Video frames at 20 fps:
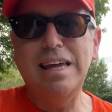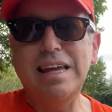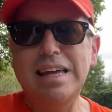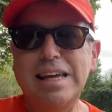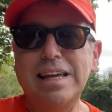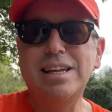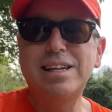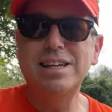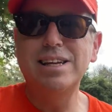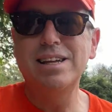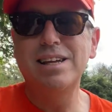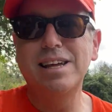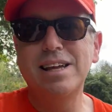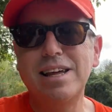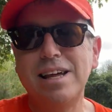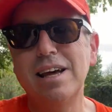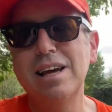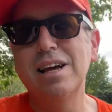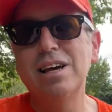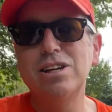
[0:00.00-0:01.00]
eat,
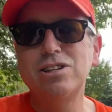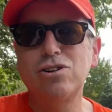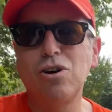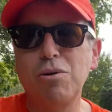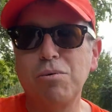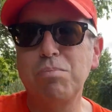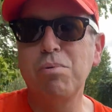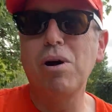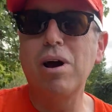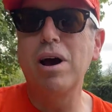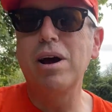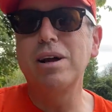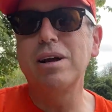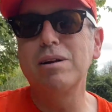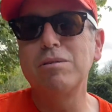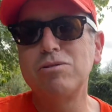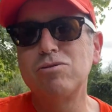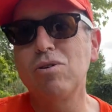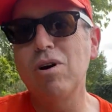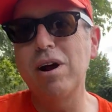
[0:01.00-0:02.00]
start try,
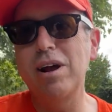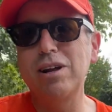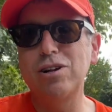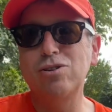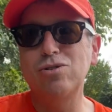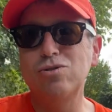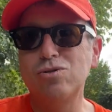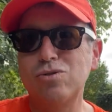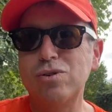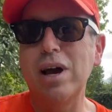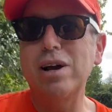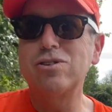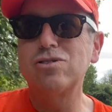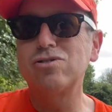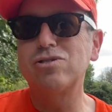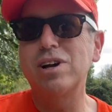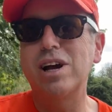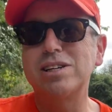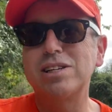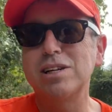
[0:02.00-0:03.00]
trying to
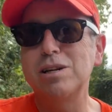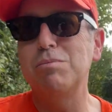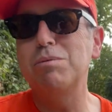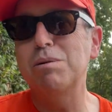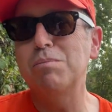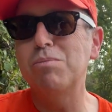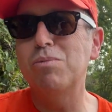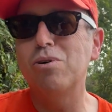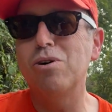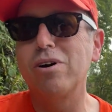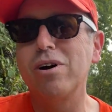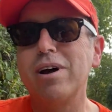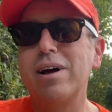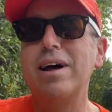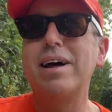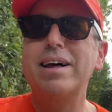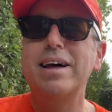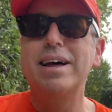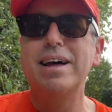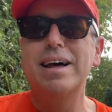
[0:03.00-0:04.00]
exercise a little bit more.
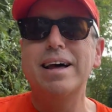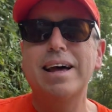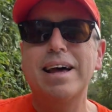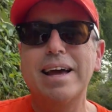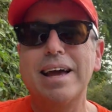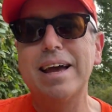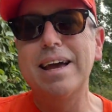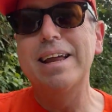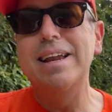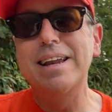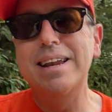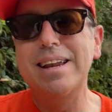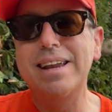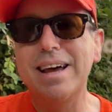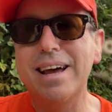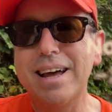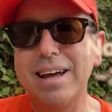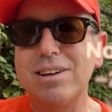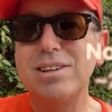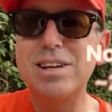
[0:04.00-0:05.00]
And
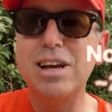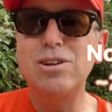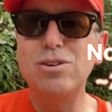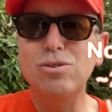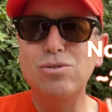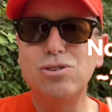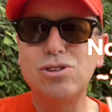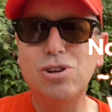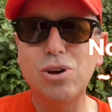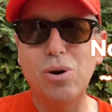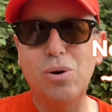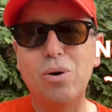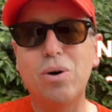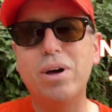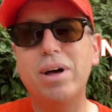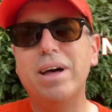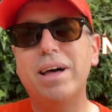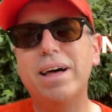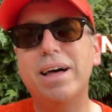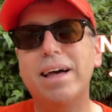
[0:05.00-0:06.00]
uh, as I do so,
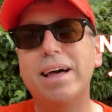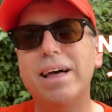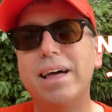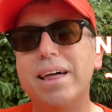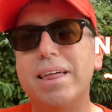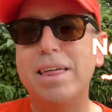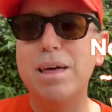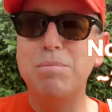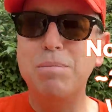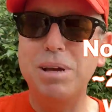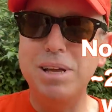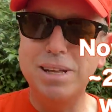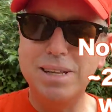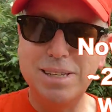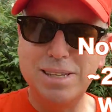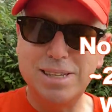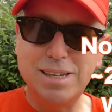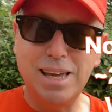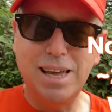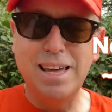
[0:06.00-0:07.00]
that
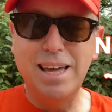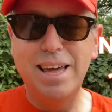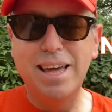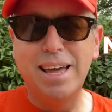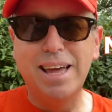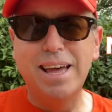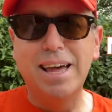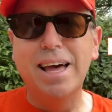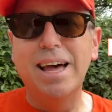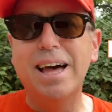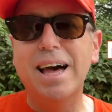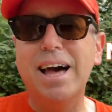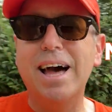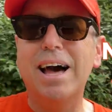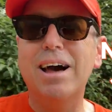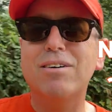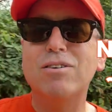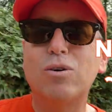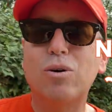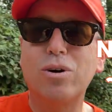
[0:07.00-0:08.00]
means, uh,
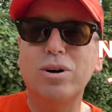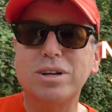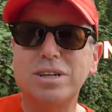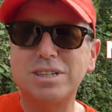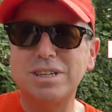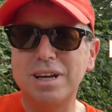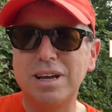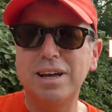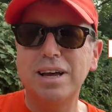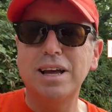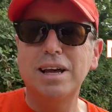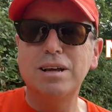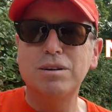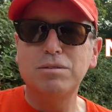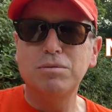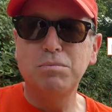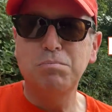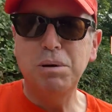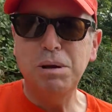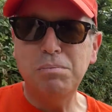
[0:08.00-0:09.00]
of course,
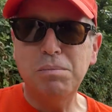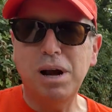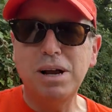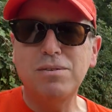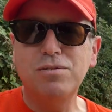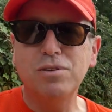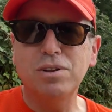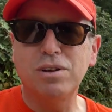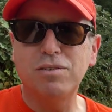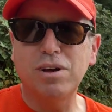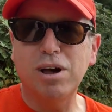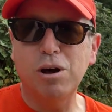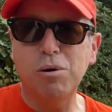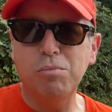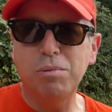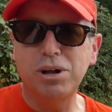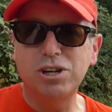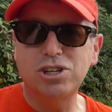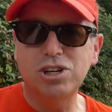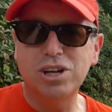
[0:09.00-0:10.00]
being mindful of how
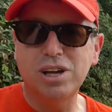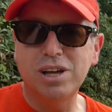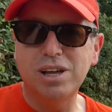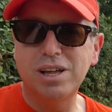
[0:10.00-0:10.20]
much